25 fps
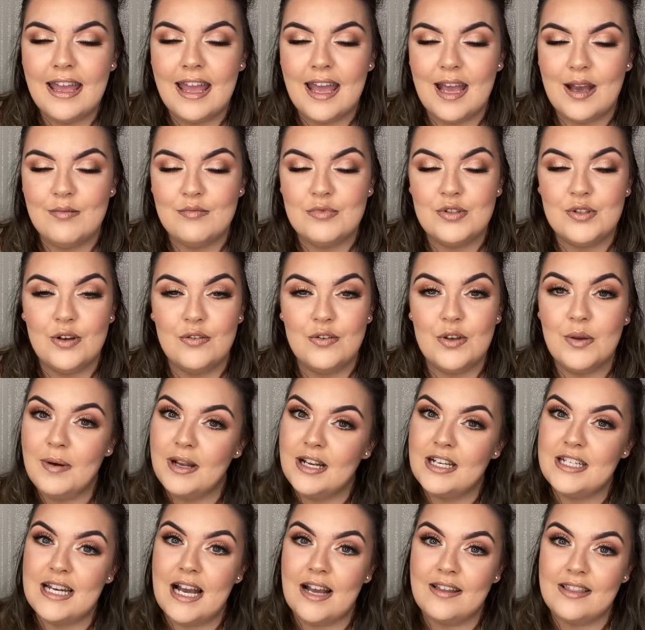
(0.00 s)
So if you want
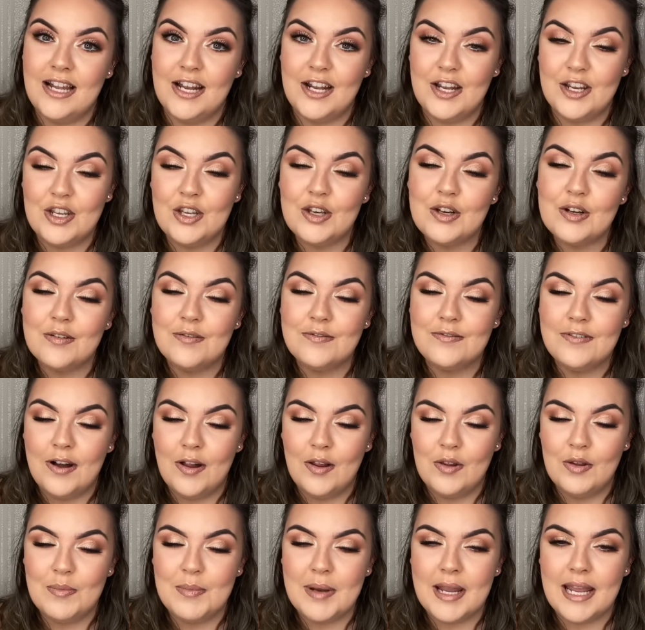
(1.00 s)
to check that out, you can
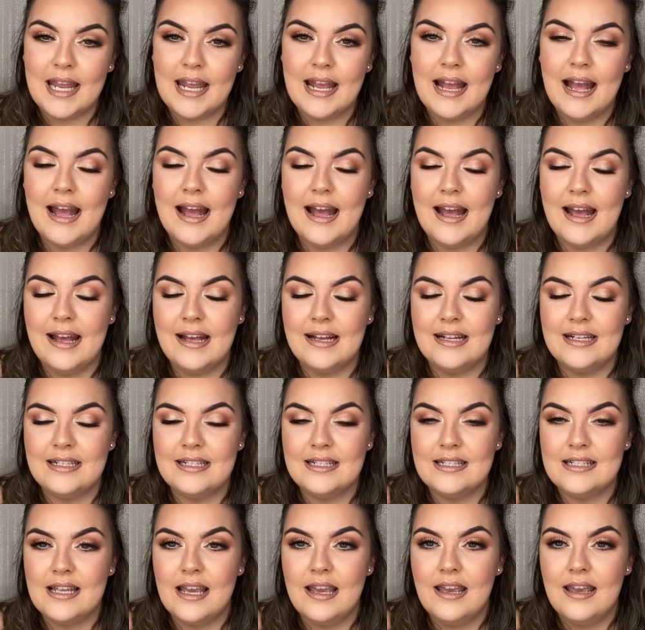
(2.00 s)
follow me.
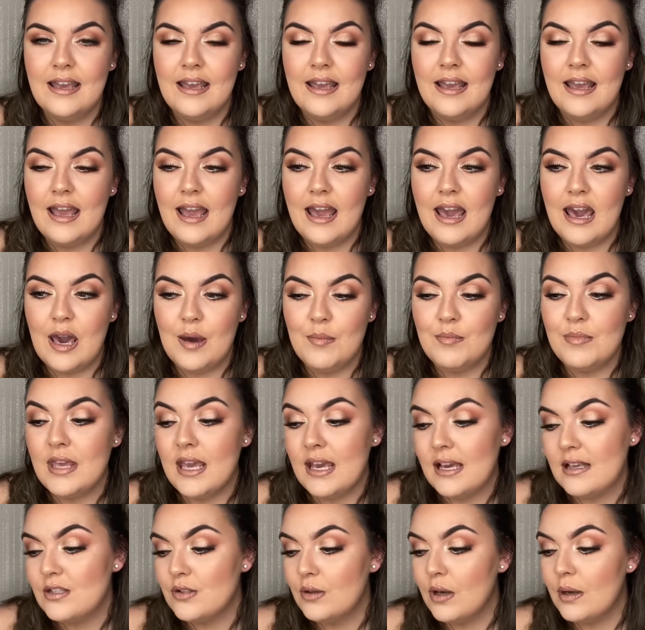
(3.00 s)
And yeah,
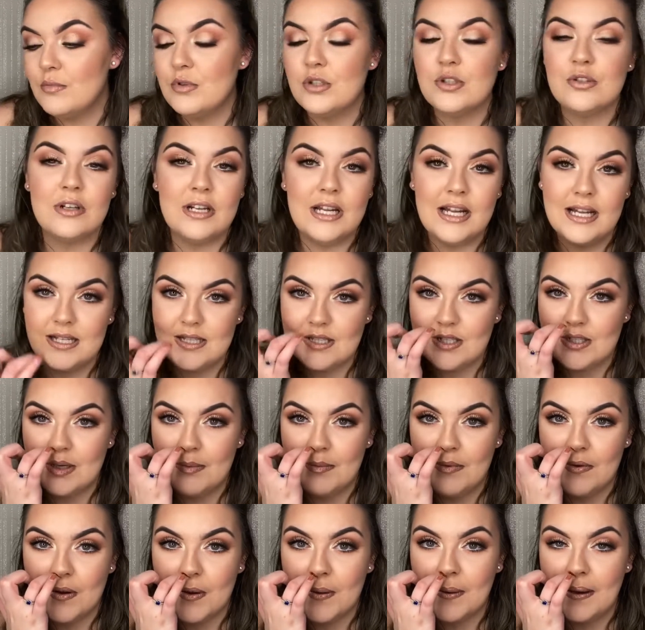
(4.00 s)
so I'm just going to answer some of
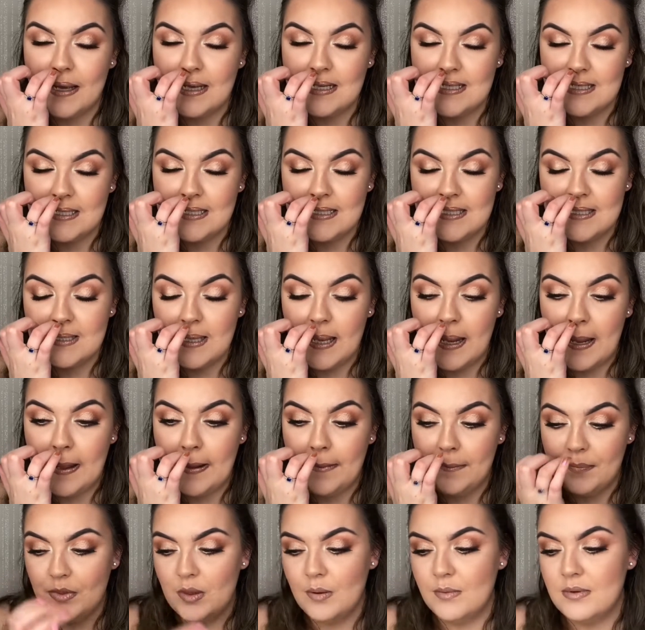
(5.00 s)
your questions.
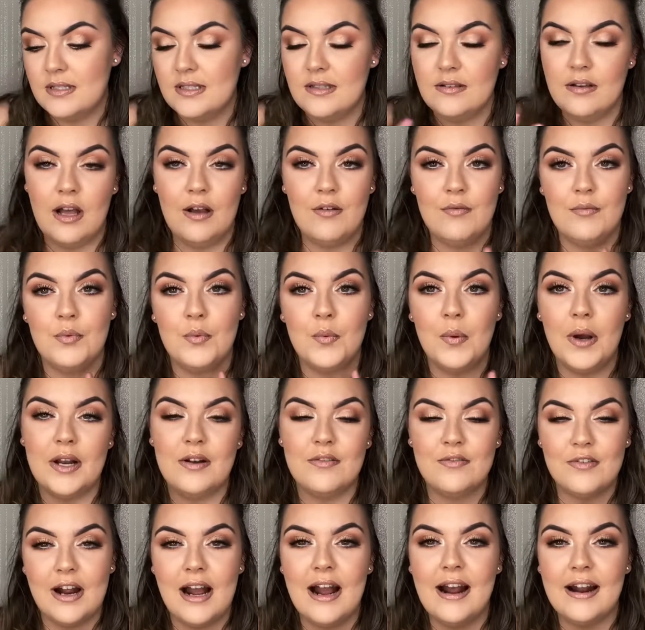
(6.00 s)
There was quite a
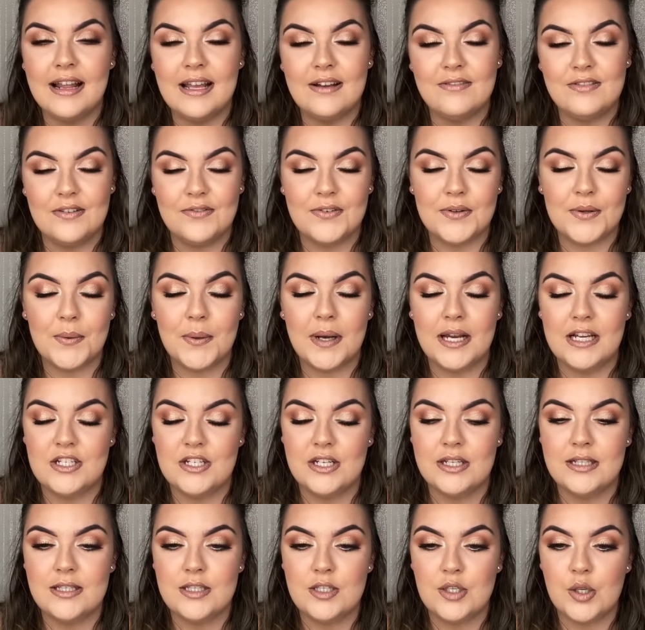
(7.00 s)
variety of different
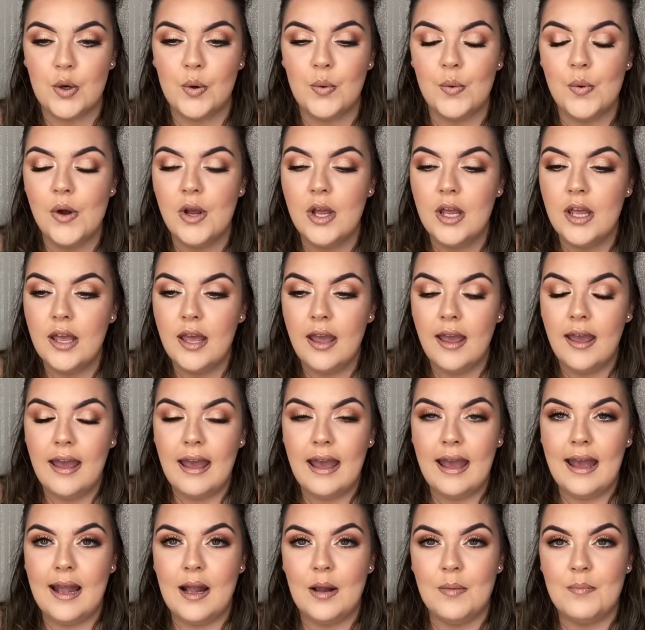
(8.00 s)
questions, so
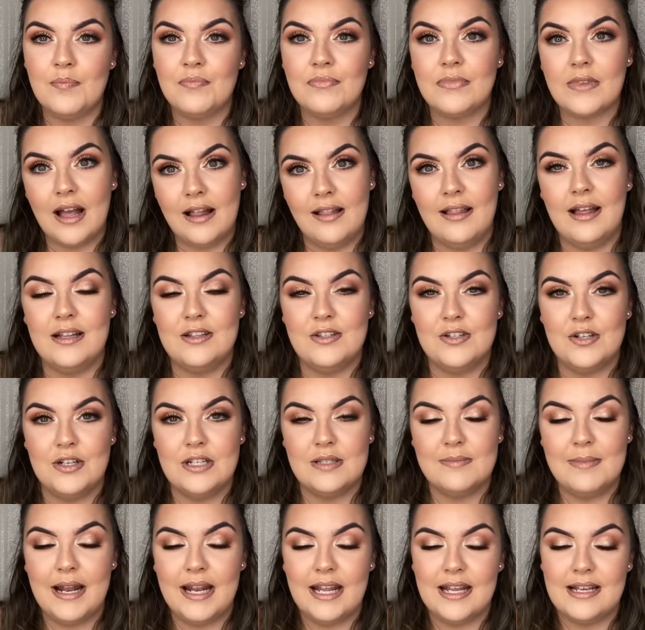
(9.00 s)
I'll answer as
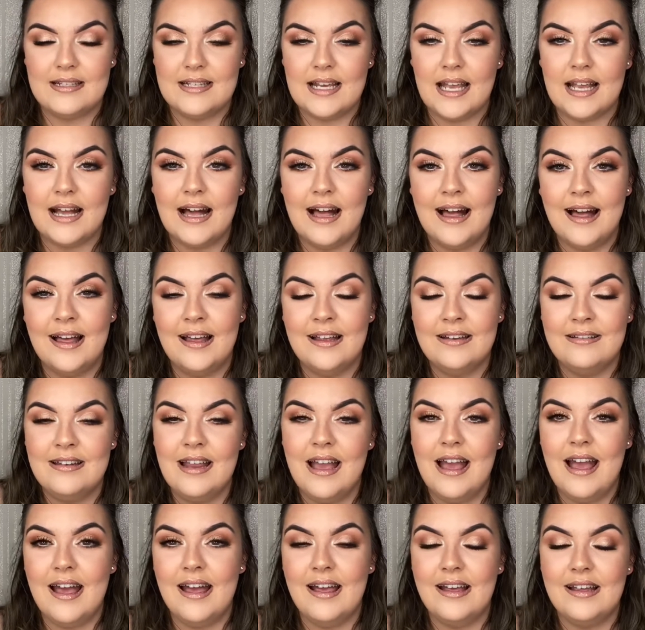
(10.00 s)
many as I can.
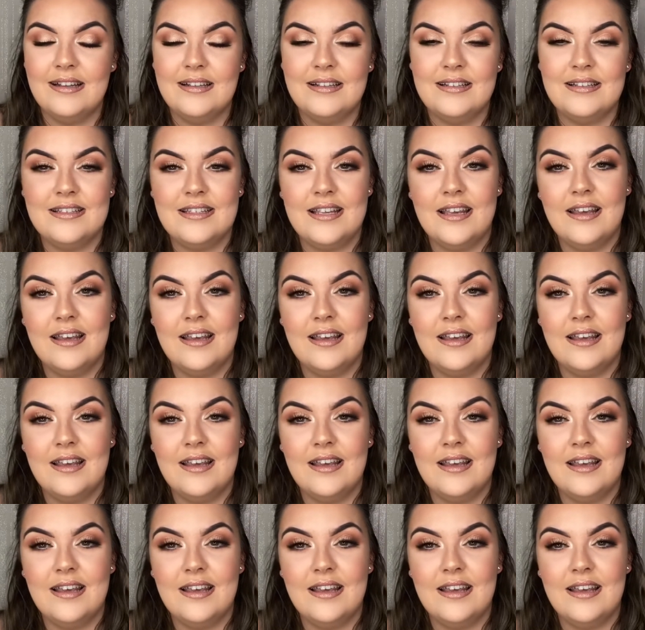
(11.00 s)
And